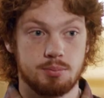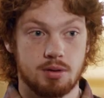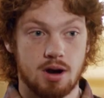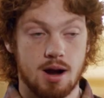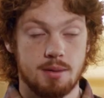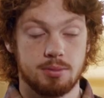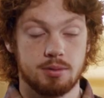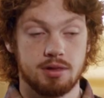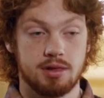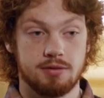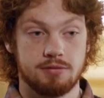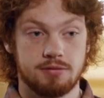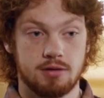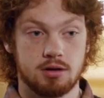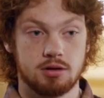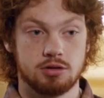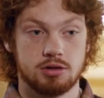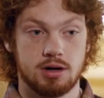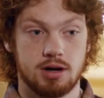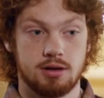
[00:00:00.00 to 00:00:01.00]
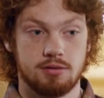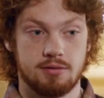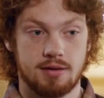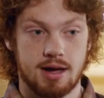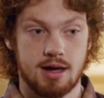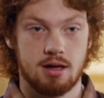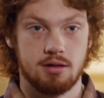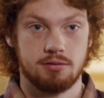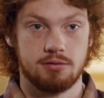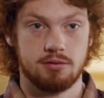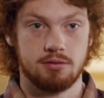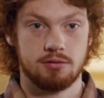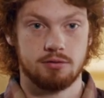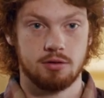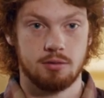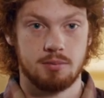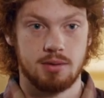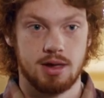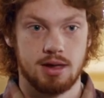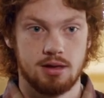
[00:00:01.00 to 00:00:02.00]
properly functioning valve
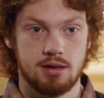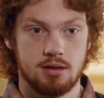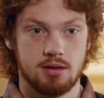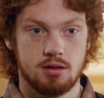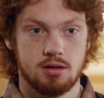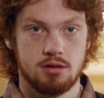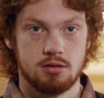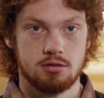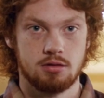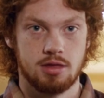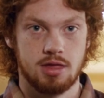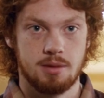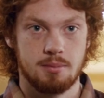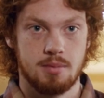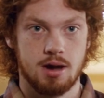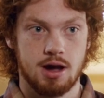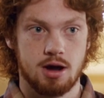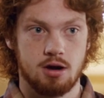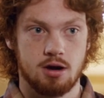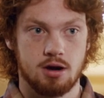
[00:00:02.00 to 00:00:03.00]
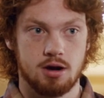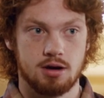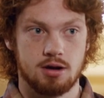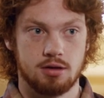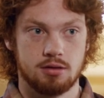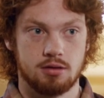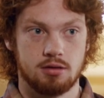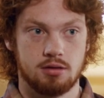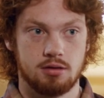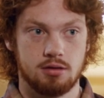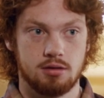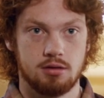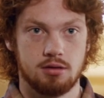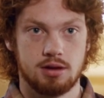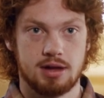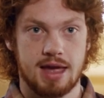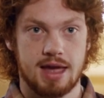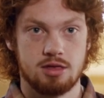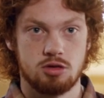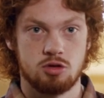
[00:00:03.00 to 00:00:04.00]
for me so that my heart doesn't
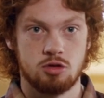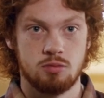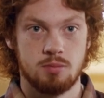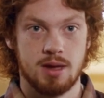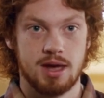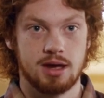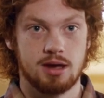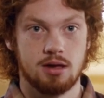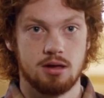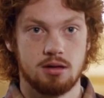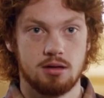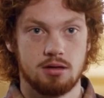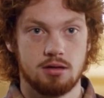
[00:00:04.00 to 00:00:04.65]
get too big.